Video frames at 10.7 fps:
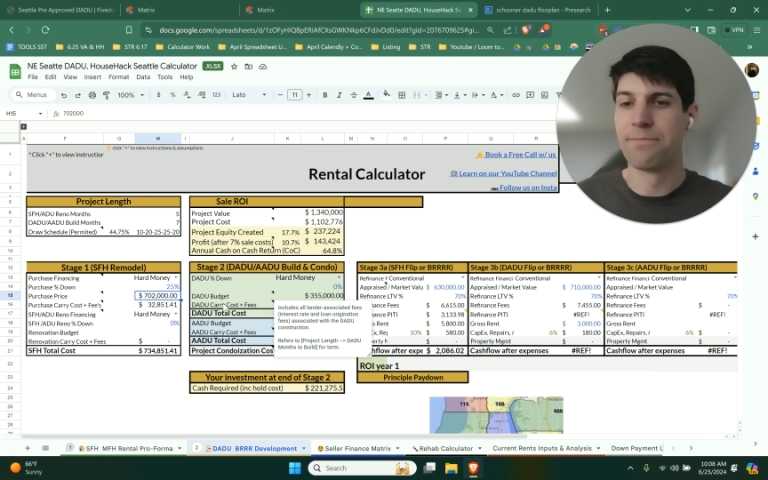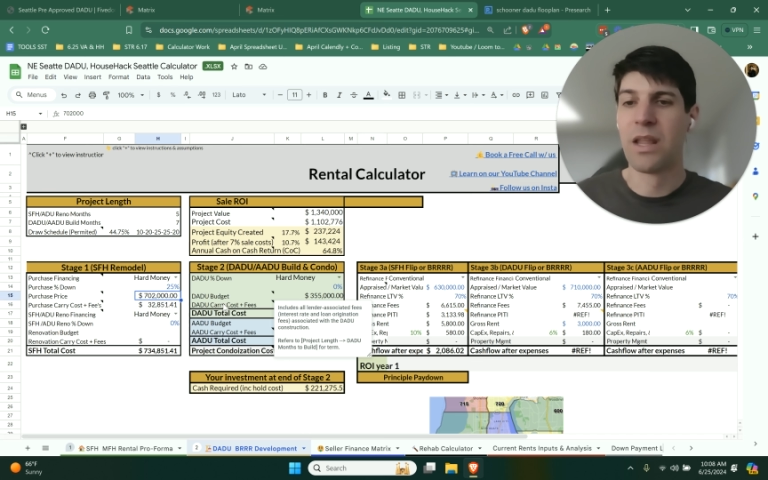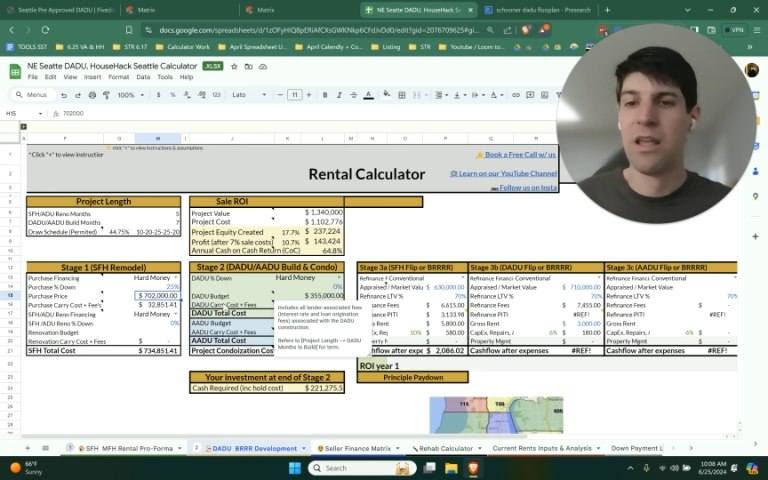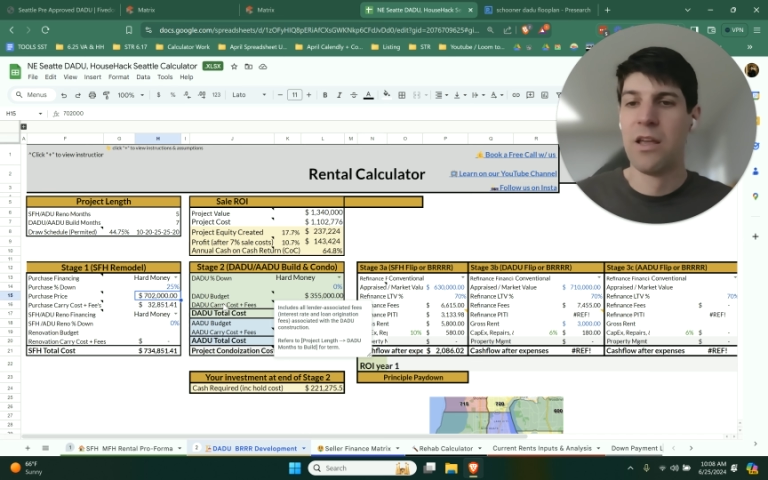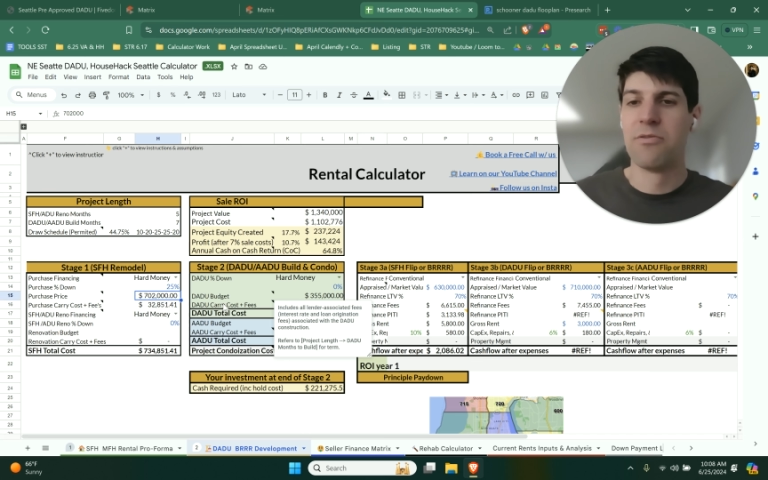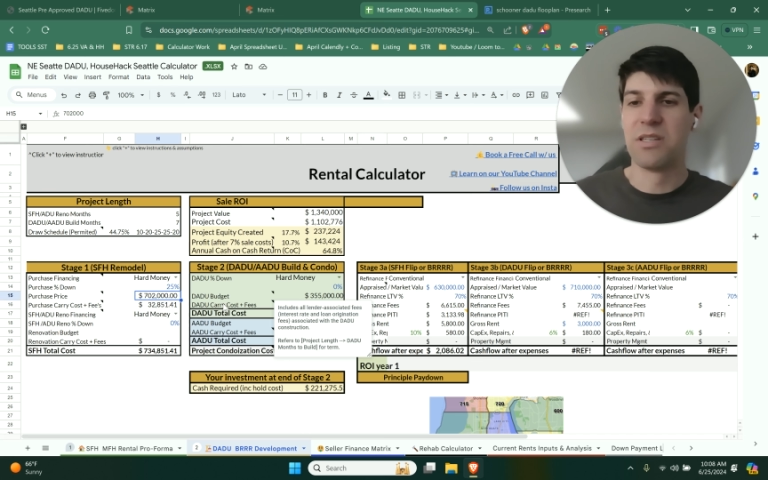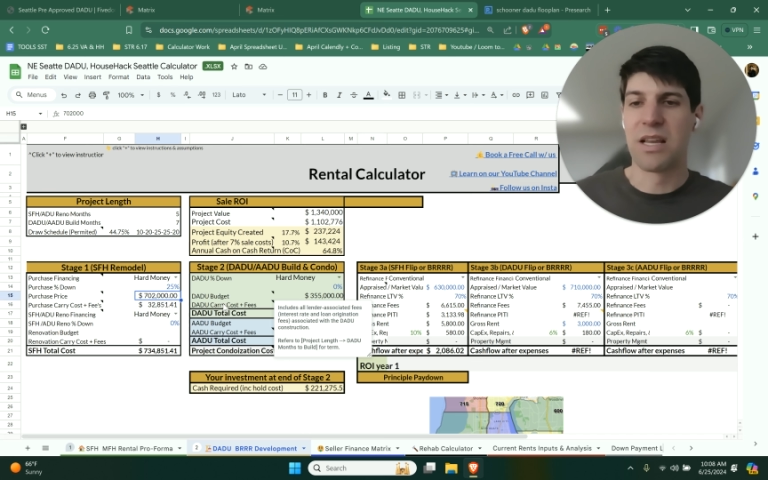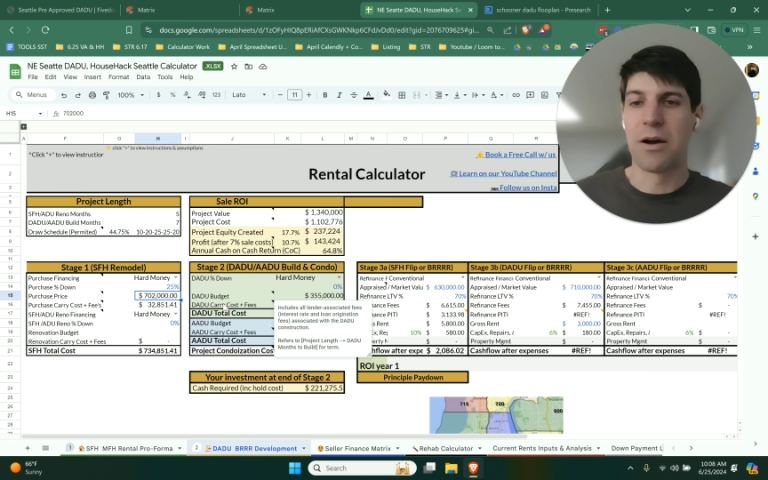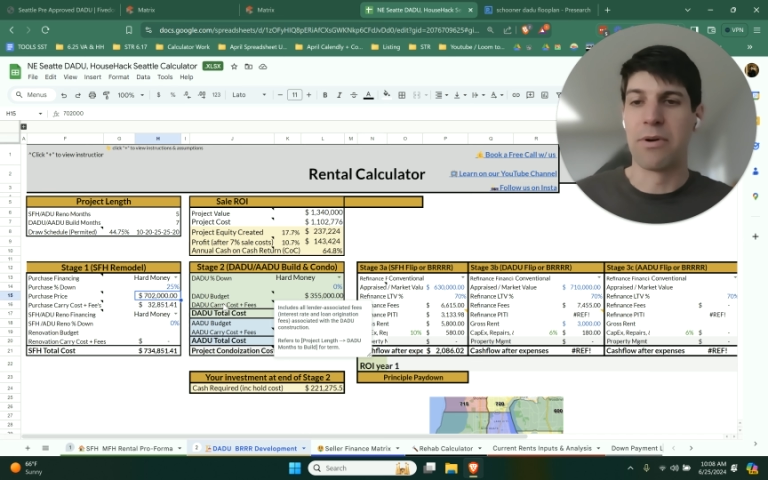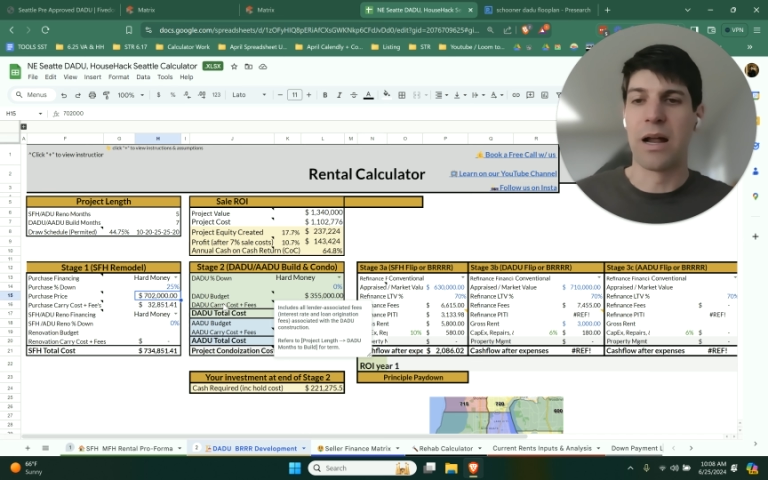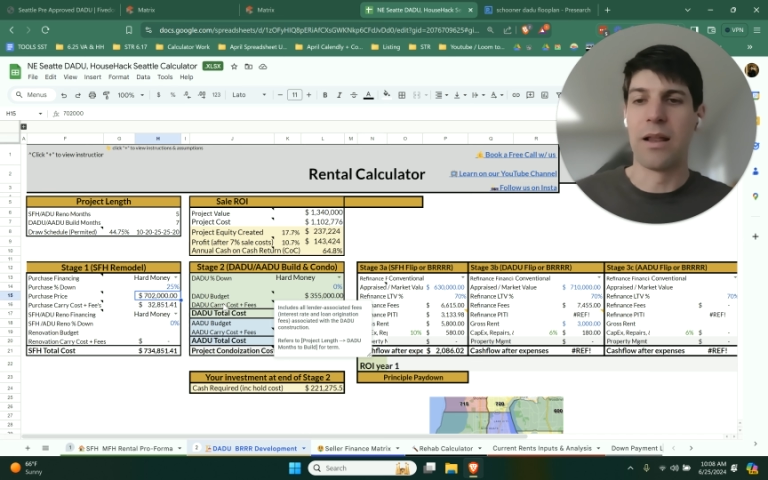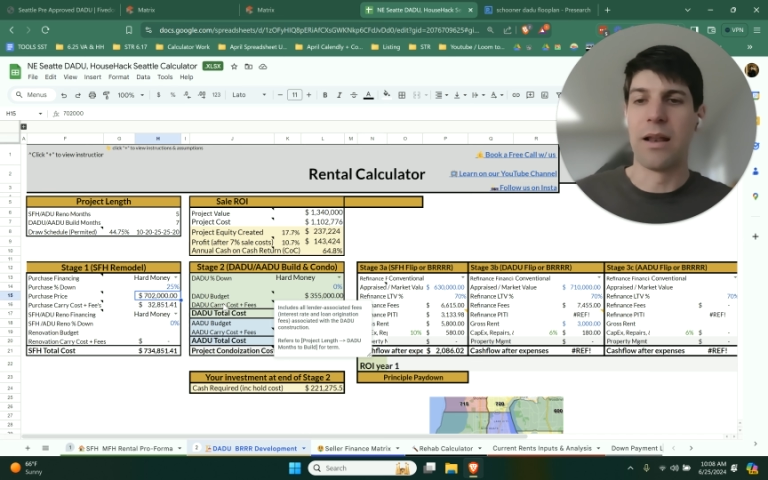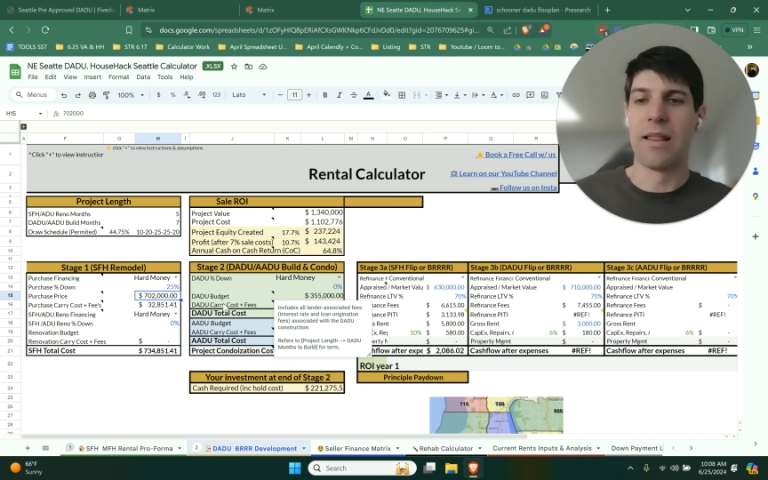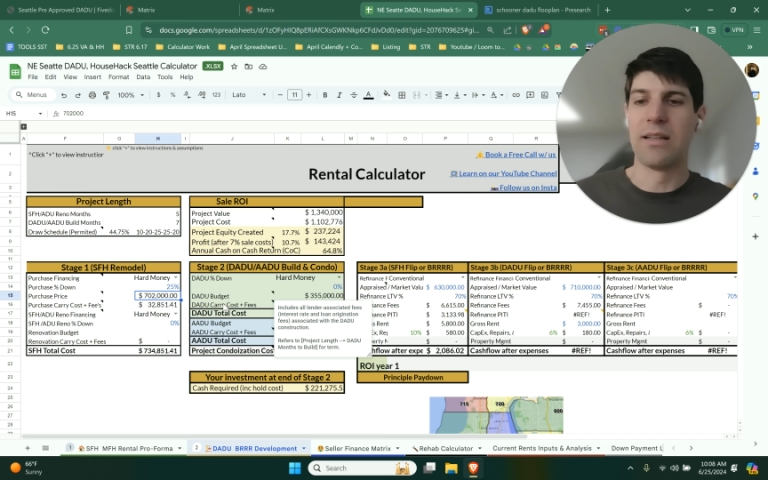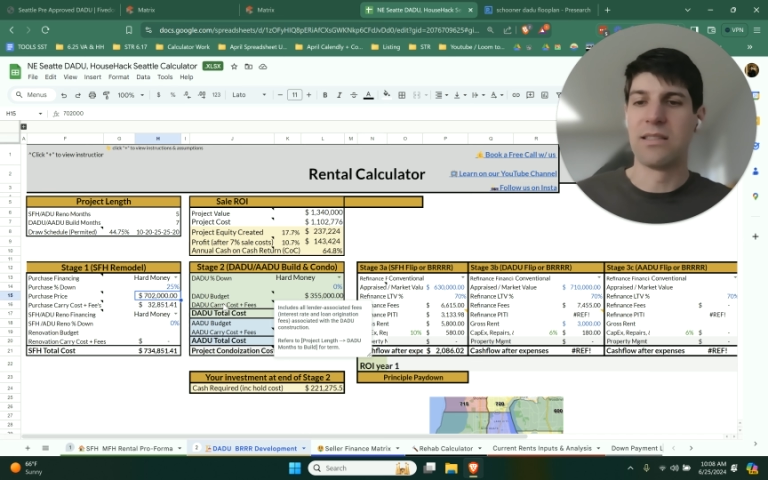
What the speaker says: which is how we got in at a